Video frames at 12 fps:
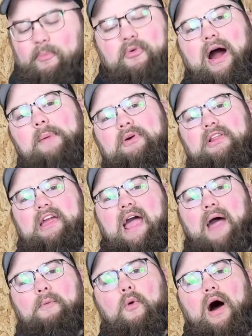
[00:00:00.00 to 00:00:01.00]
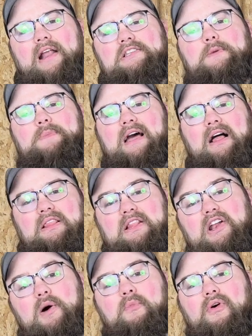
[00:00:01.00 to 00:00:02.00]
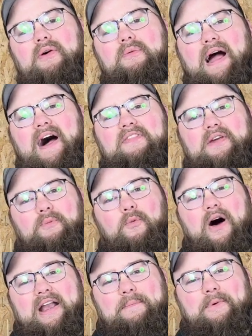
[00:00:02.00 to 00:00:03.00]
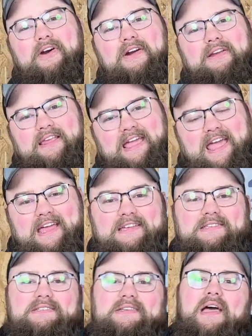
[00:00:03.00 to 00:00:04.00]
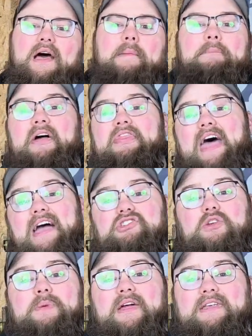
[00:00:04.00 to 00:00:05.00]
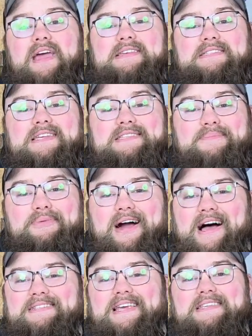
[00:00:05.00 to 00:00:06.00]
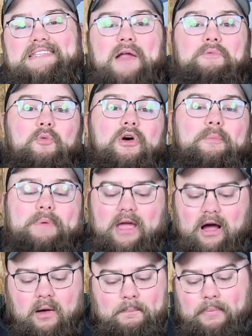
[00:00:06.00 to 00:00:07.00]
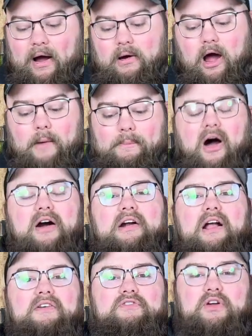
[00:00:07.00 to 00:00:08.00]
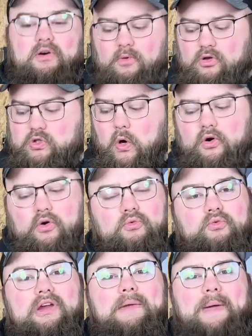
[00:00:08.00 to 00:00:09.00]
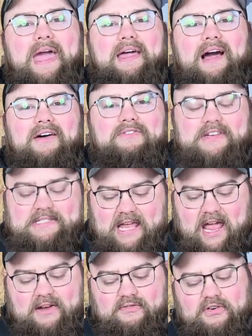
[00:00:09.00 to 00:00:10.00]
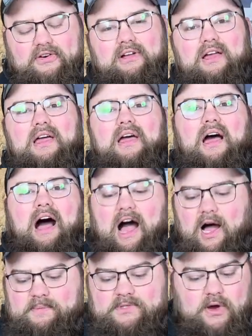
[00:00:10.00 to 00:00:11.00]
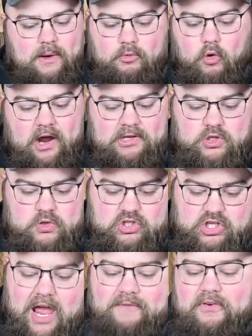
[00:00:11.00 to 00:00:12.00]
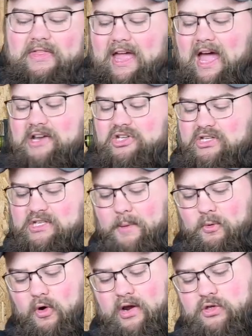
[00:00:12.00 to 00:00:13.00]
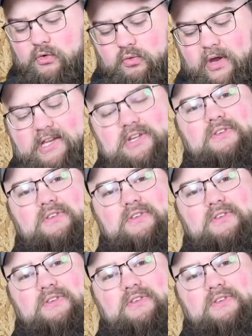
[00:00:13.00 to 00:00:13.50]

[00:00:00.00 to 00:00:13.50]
properly, I want it to be a little more round than what it currently is. But that should be a nice, easy process and will be a part of the total remake of this anvil. So I'm going to chamfer the edges. I'm going to redo